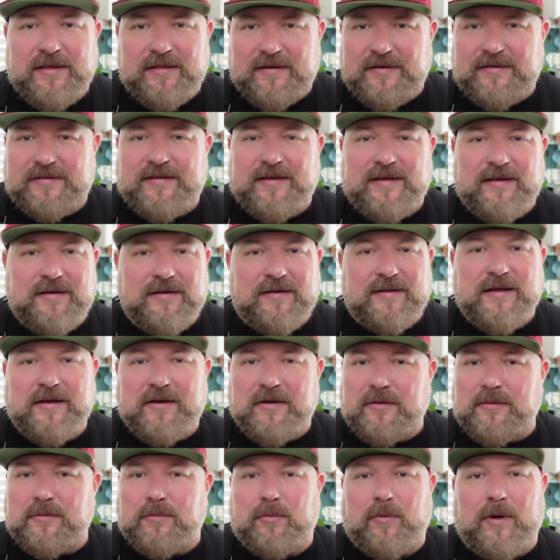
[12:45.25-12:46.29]
They're tender. They
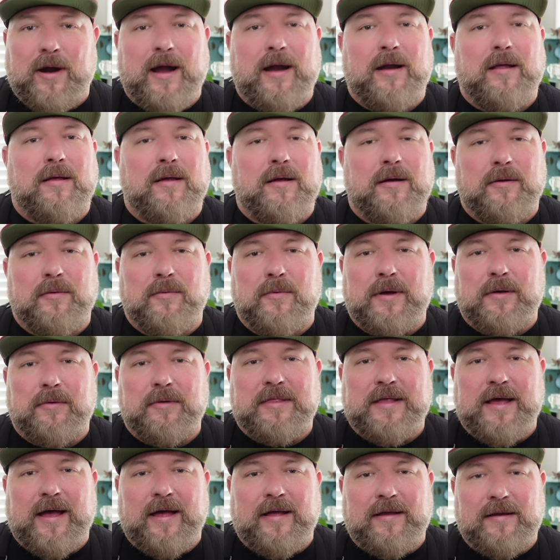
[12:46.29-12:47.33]
go right along well with
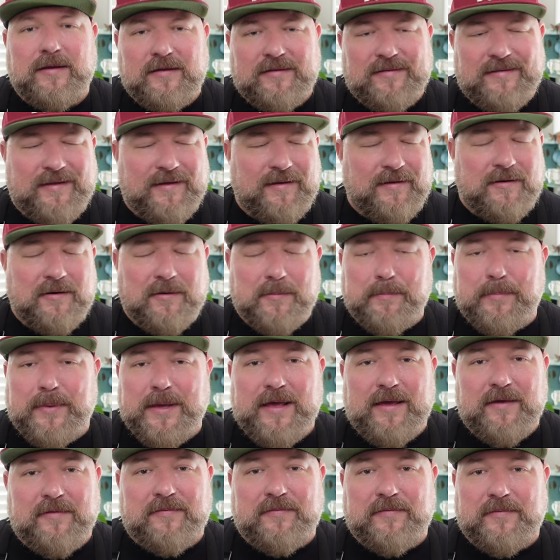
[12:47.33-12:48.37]
that tender
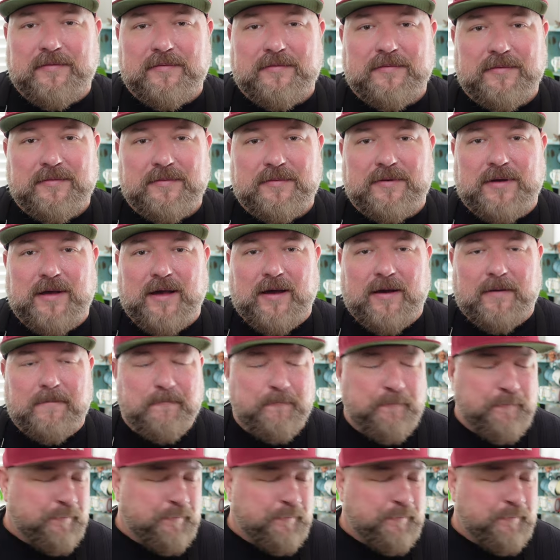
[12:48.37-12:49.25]
beef, okay?